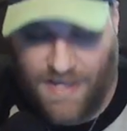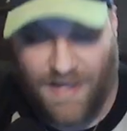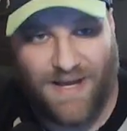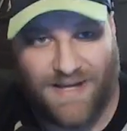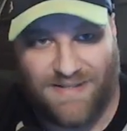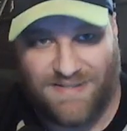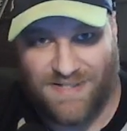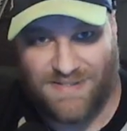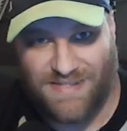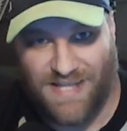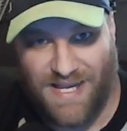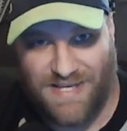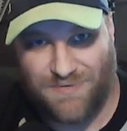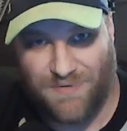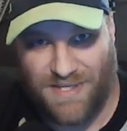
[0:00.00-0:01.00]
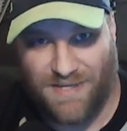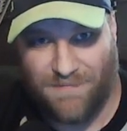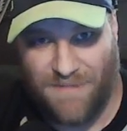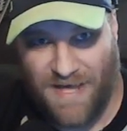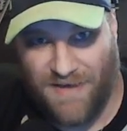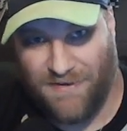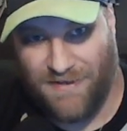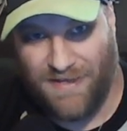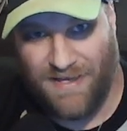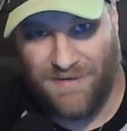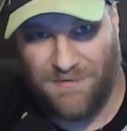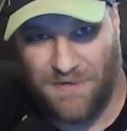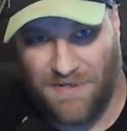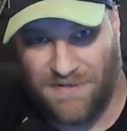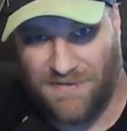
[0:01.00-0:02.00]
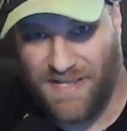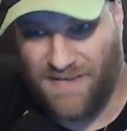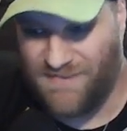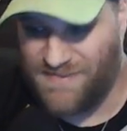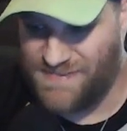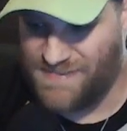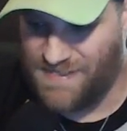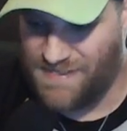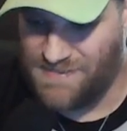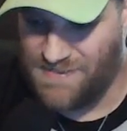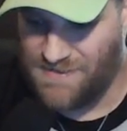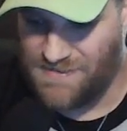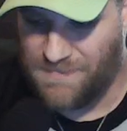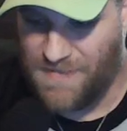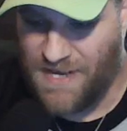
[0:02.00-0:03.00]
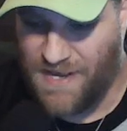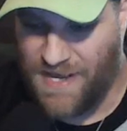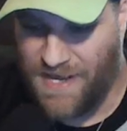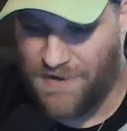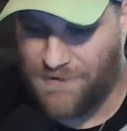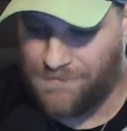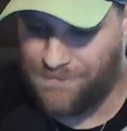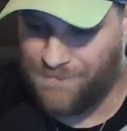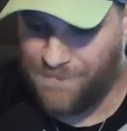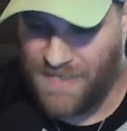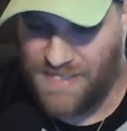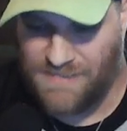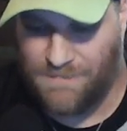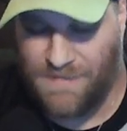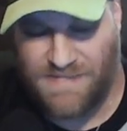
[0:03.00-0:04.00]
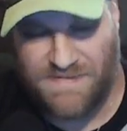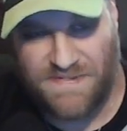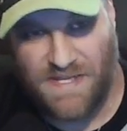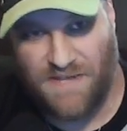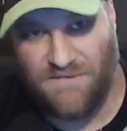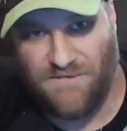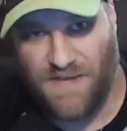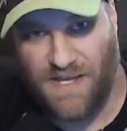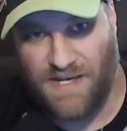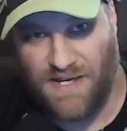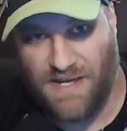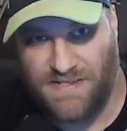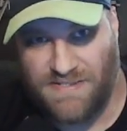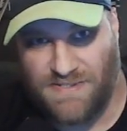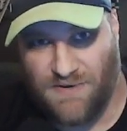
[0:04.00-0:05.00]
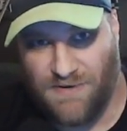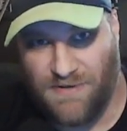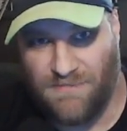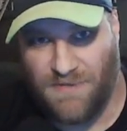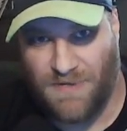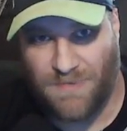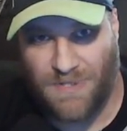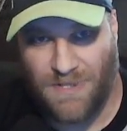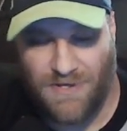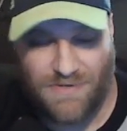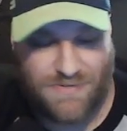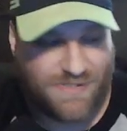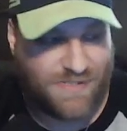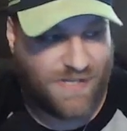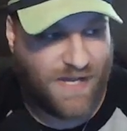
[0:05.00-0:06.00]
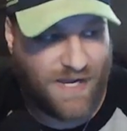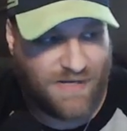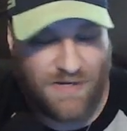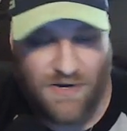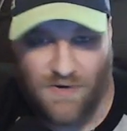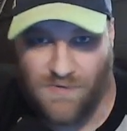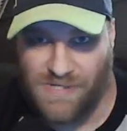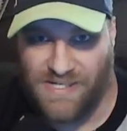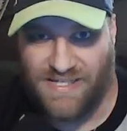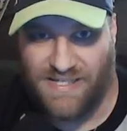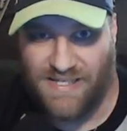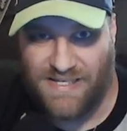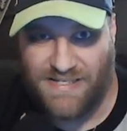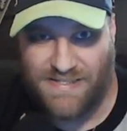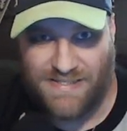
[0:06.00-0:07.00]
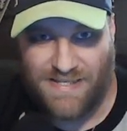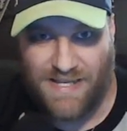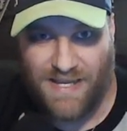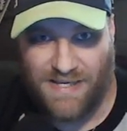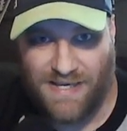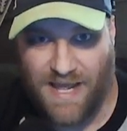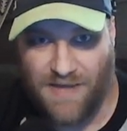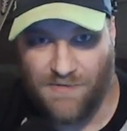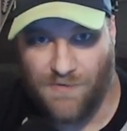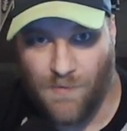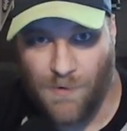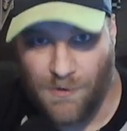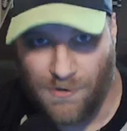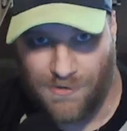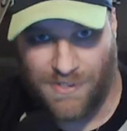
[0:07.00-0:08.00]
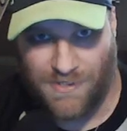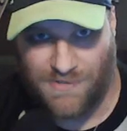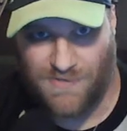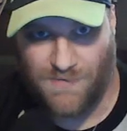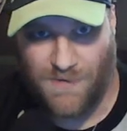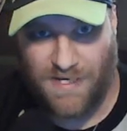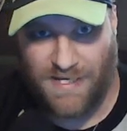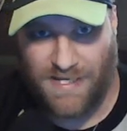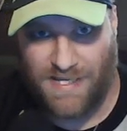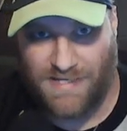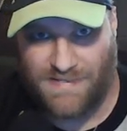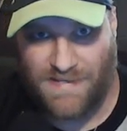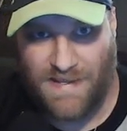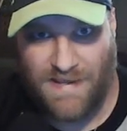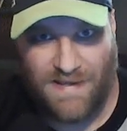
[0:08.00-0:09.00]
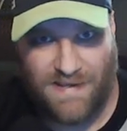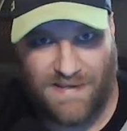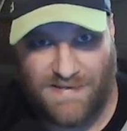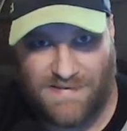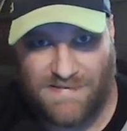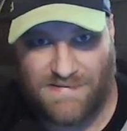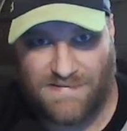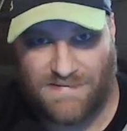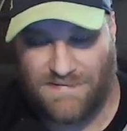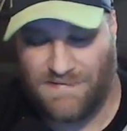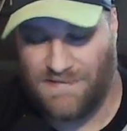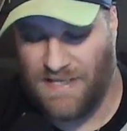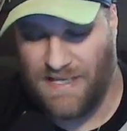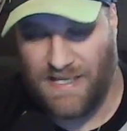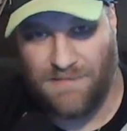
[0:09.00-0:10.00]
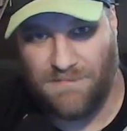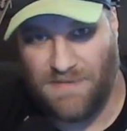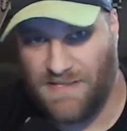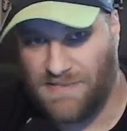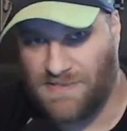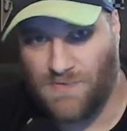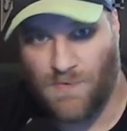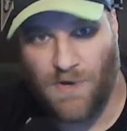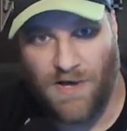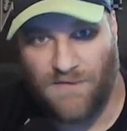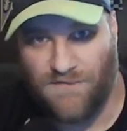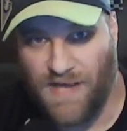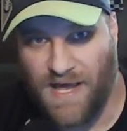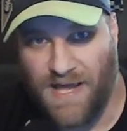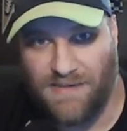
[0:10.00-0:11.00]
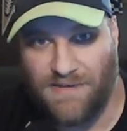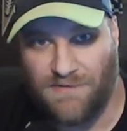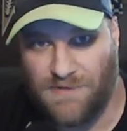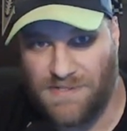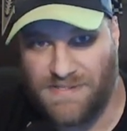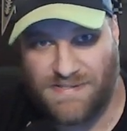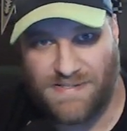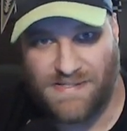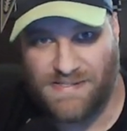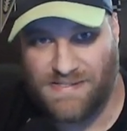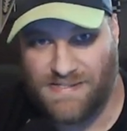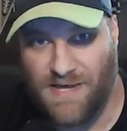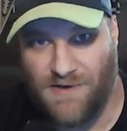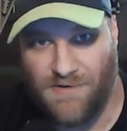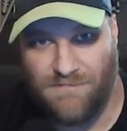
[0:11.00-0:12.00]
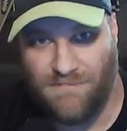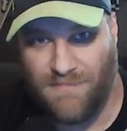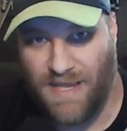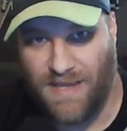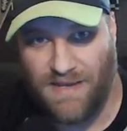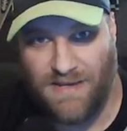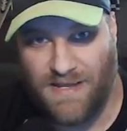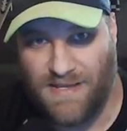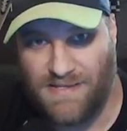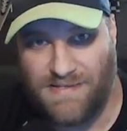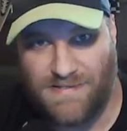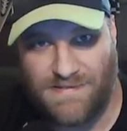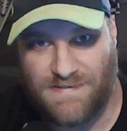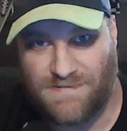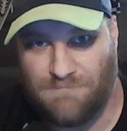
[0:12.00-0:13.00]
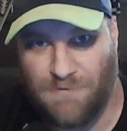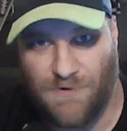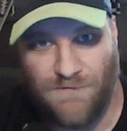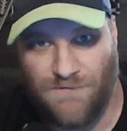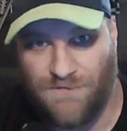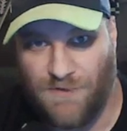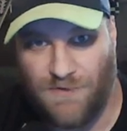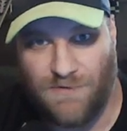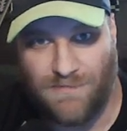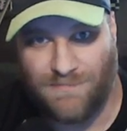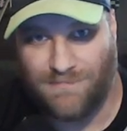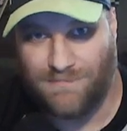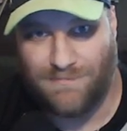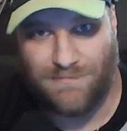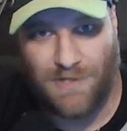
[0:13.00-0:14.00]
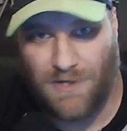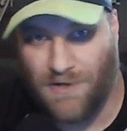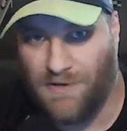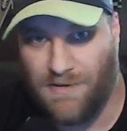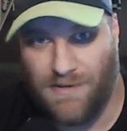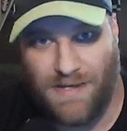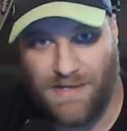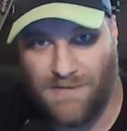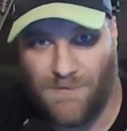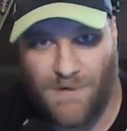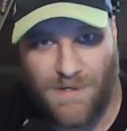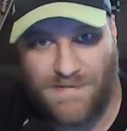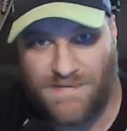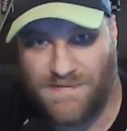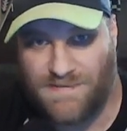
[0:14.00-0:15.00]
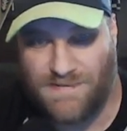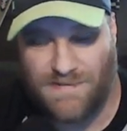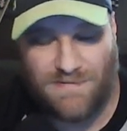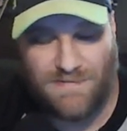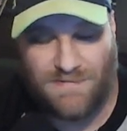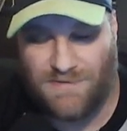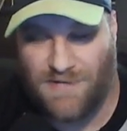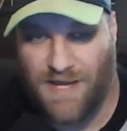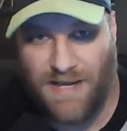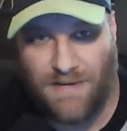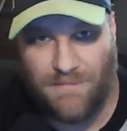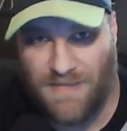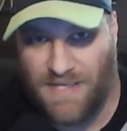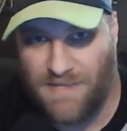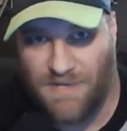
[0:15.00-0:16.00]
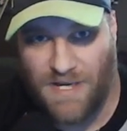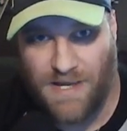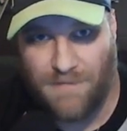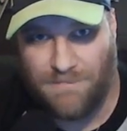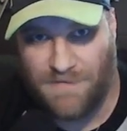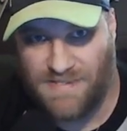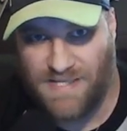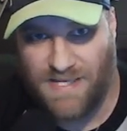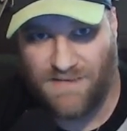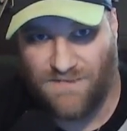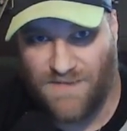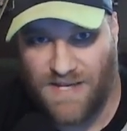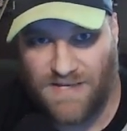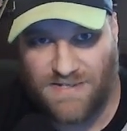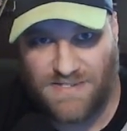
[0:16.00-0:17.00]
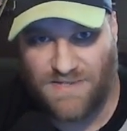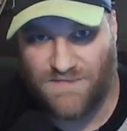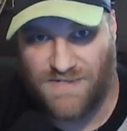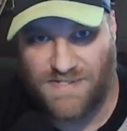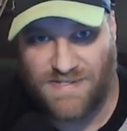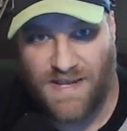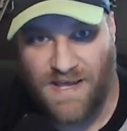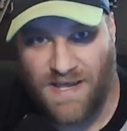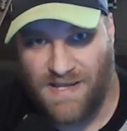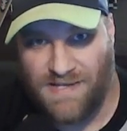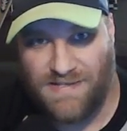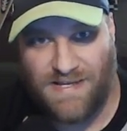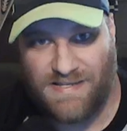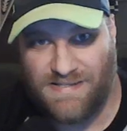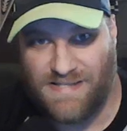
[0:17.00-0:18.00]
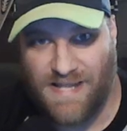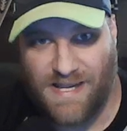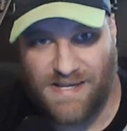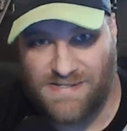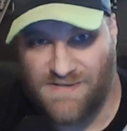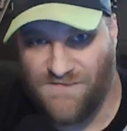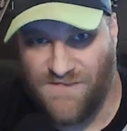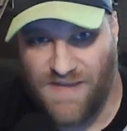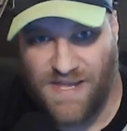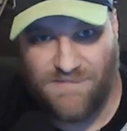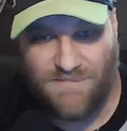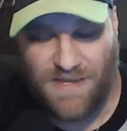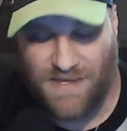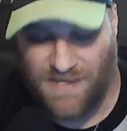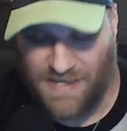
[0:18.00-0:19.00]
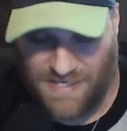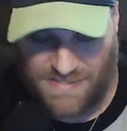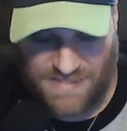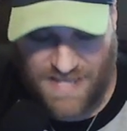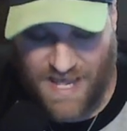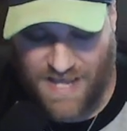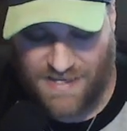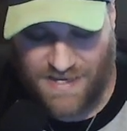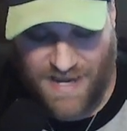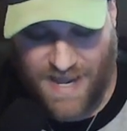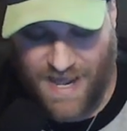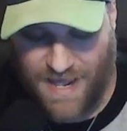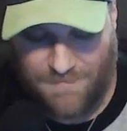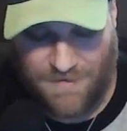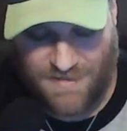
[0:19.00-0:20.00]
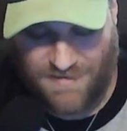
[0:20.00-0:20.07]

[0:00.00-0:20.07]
I talked last week about Will Levis, and I talked about how, as a Penn State fan, I saw him up close. I know what he is, and now the world knows what he is. He can be a suave guy that wants to sell mayonnaise, perfume, all that he wants, and try to meme it up and take advantage of his 10 seconds of fame. It's not going to happen.